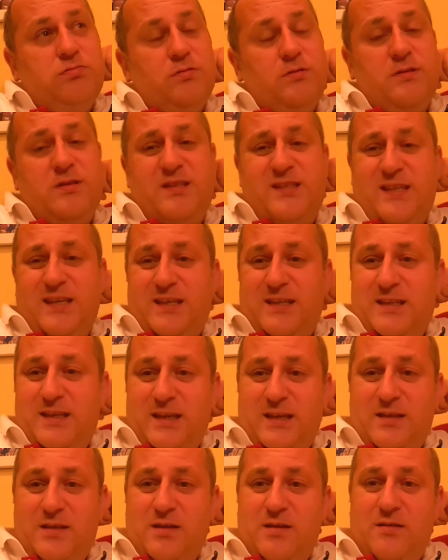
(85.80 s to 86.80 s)

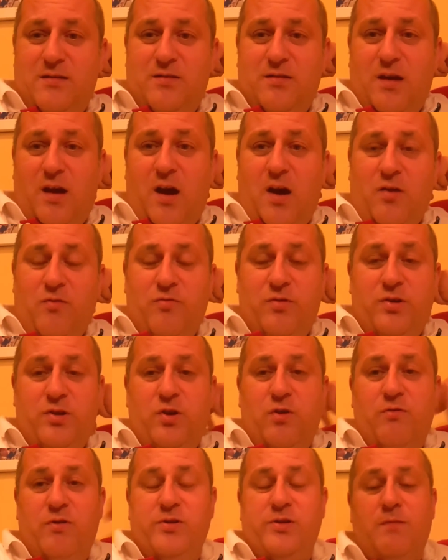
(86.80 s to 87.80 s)
60 to 100
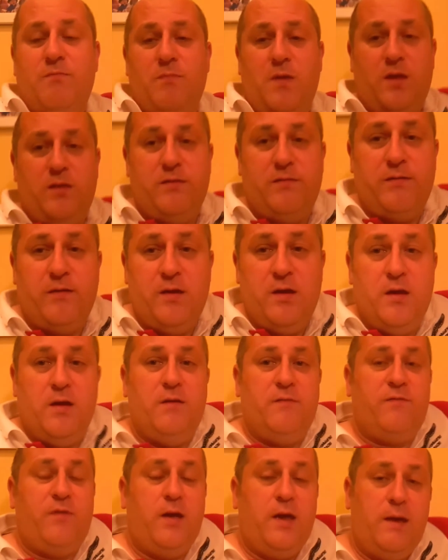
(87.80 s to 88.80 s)
euros a month
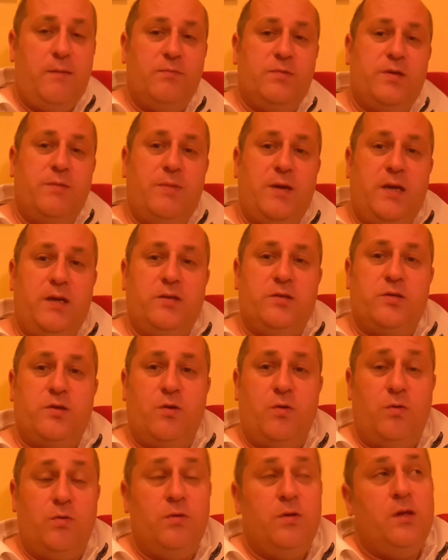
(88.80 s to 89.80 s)
for him to be in
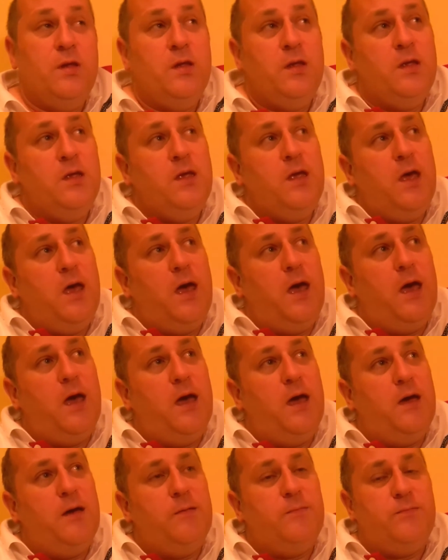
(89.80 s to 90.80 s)
school.
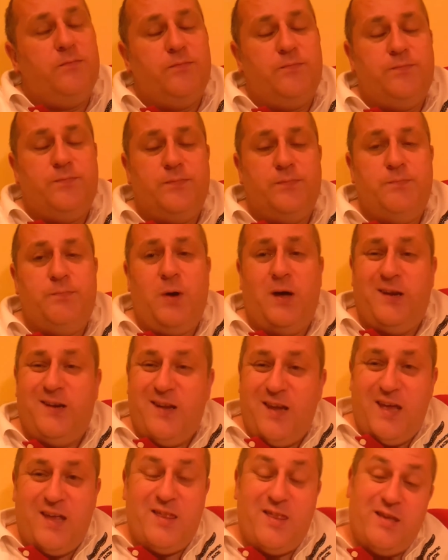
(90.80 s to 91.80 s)
Um, but
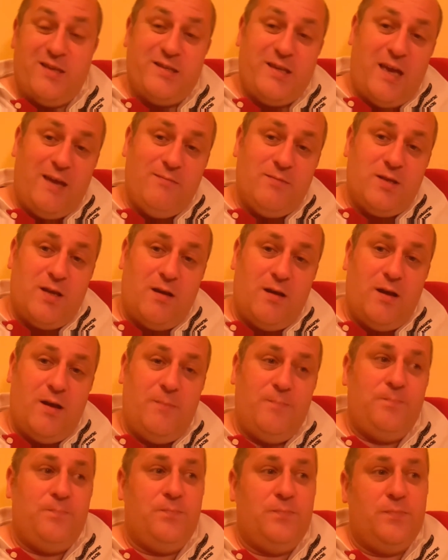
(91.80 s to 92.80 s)
at the same
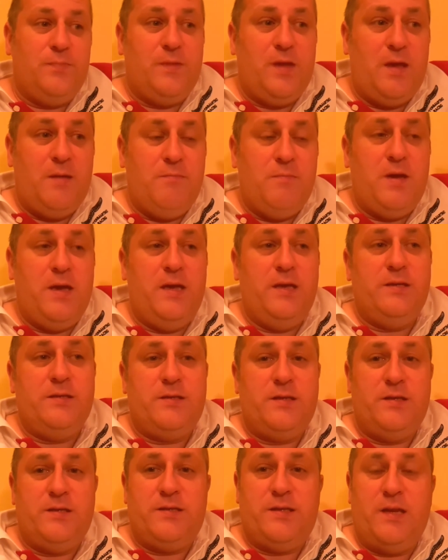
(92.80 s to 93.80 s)
time, it
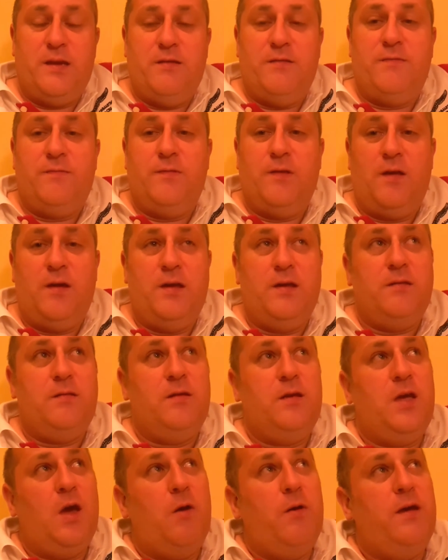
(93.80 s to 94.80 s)
means instead of
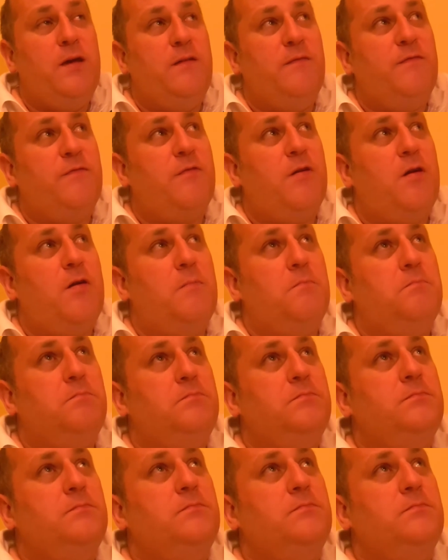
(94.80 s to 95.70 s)
like going from